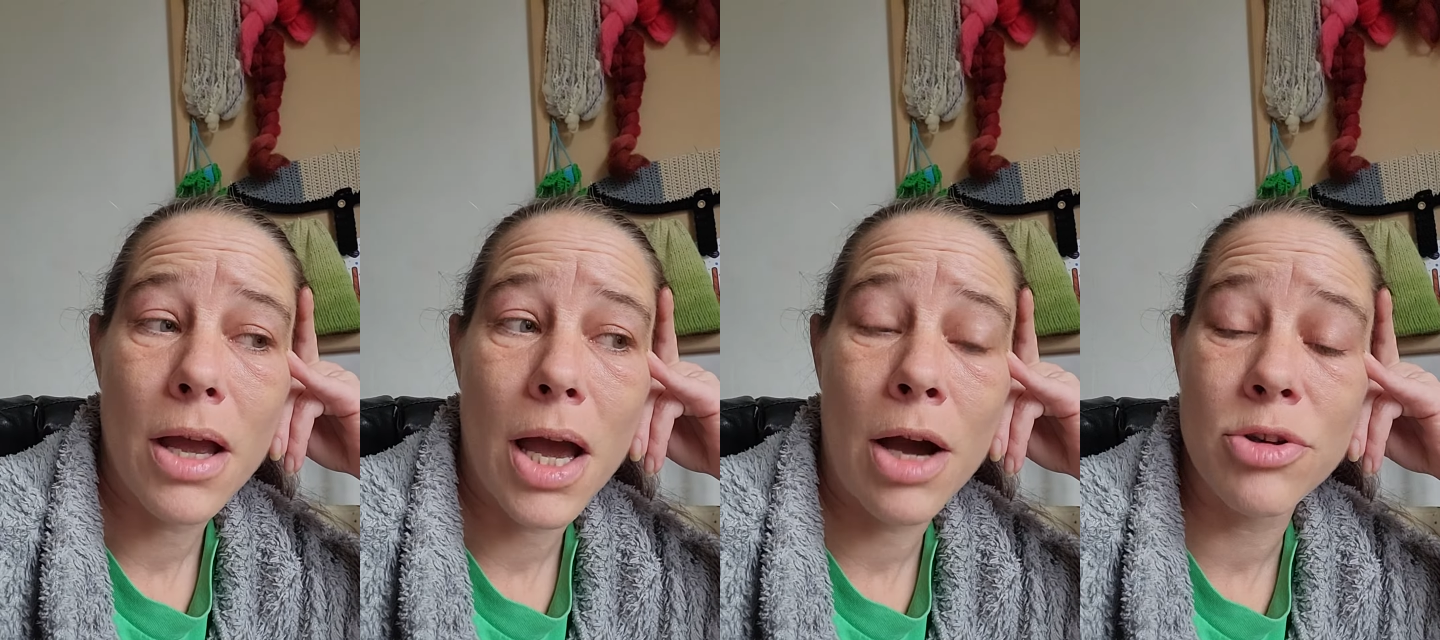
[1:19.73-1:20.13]

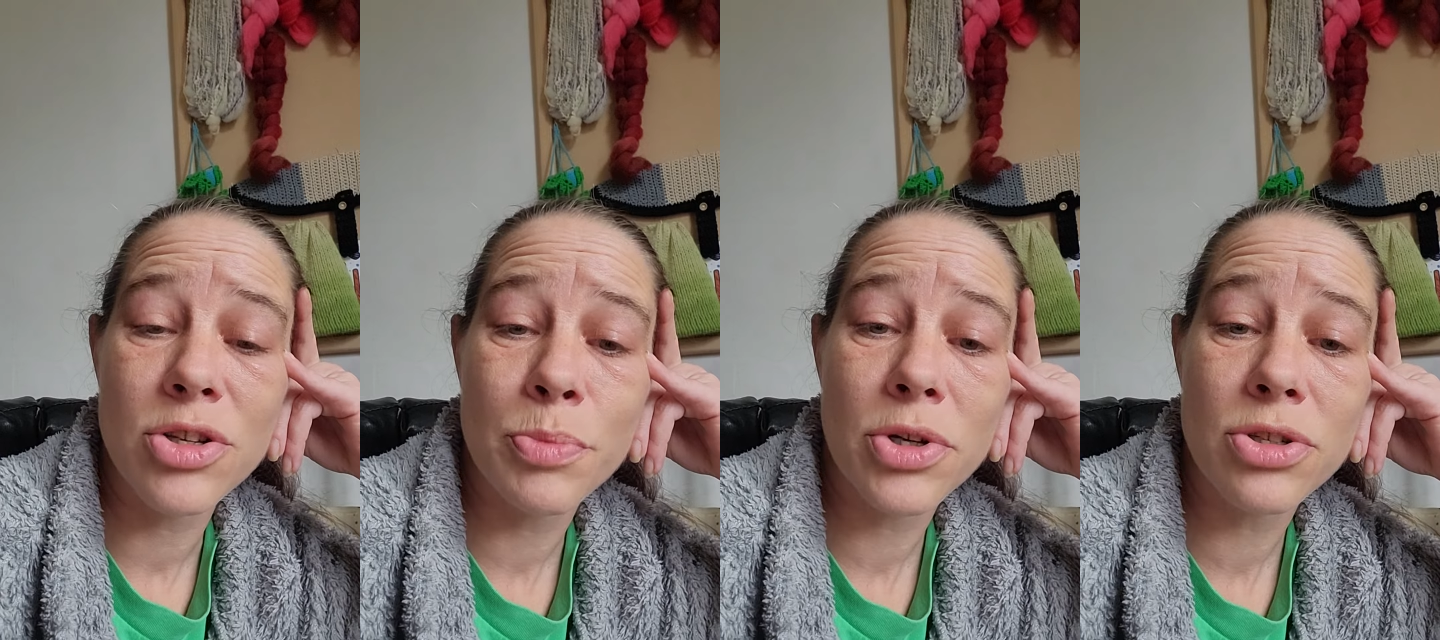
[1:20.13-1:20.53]
How are you
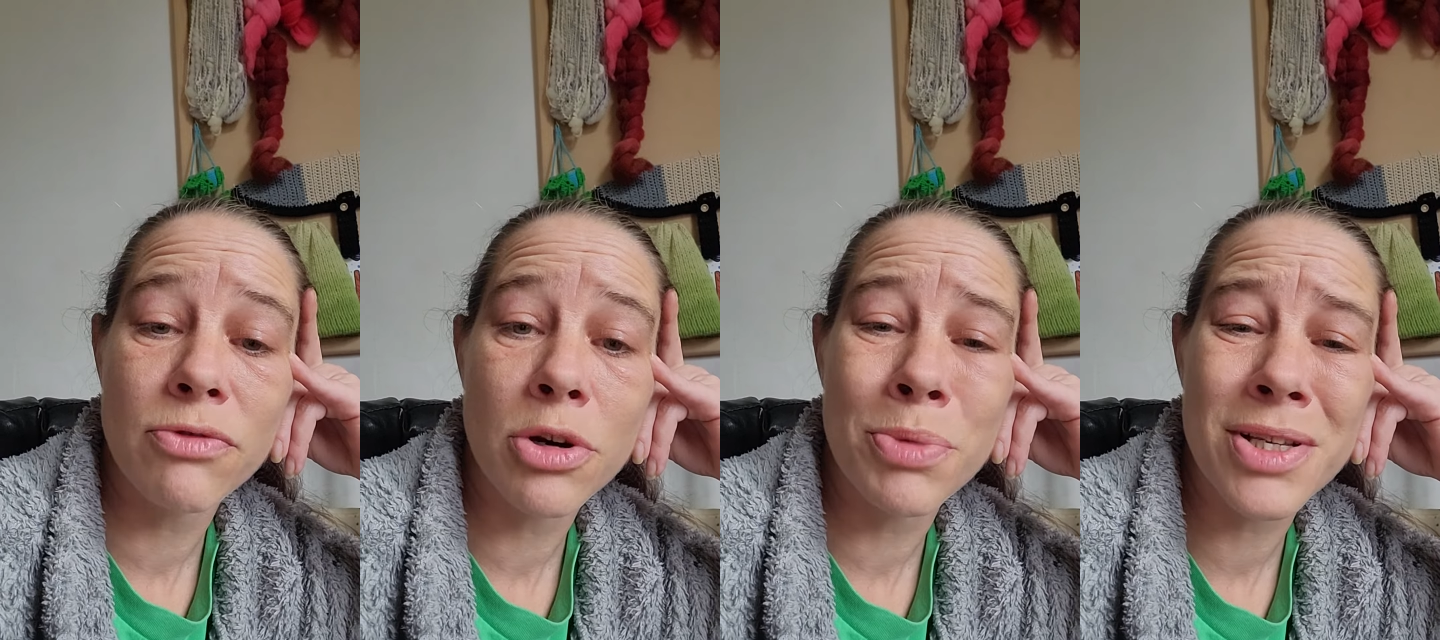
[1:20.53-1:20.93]
supposed to
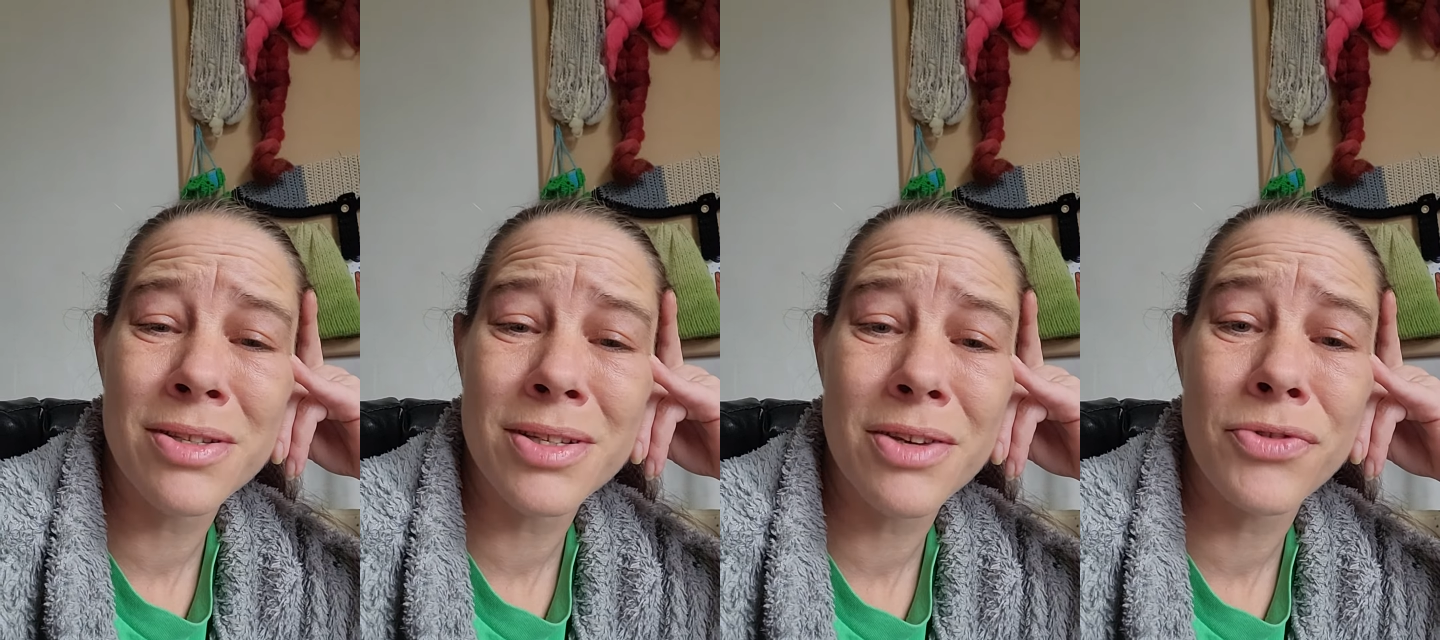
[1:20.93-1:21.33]
run a
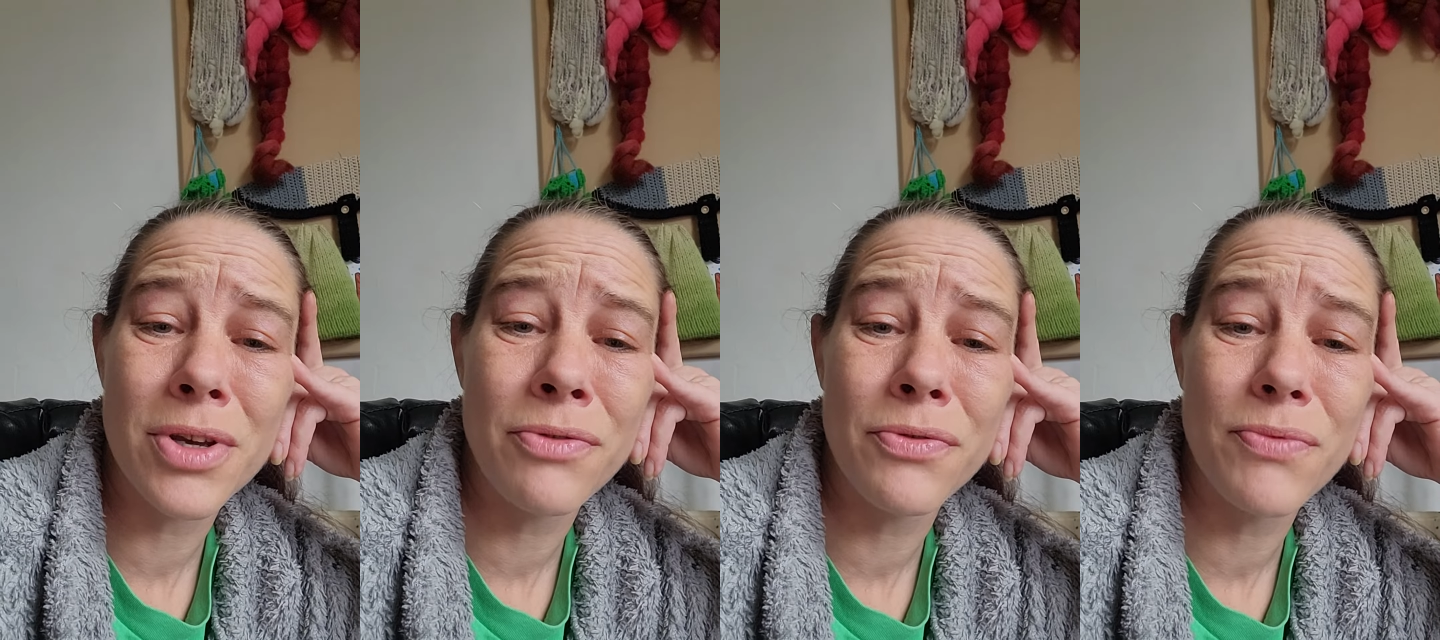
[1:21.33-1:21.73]
business
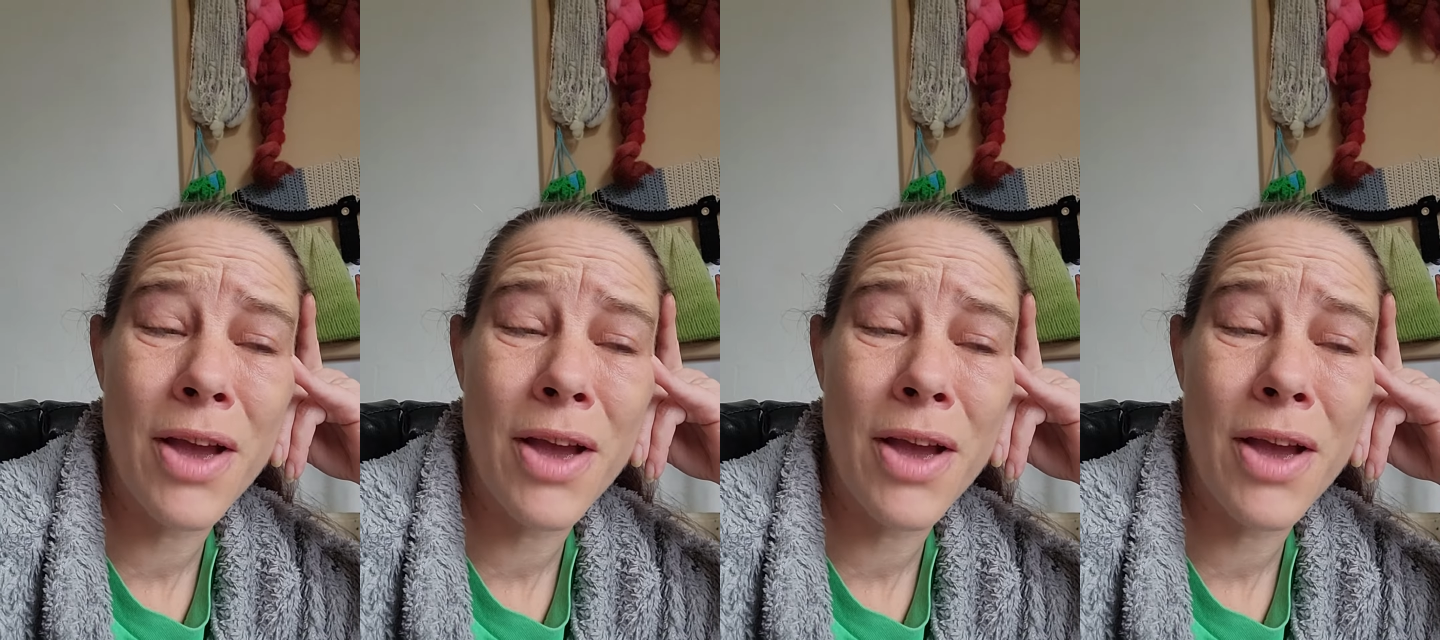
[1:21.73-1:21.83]
if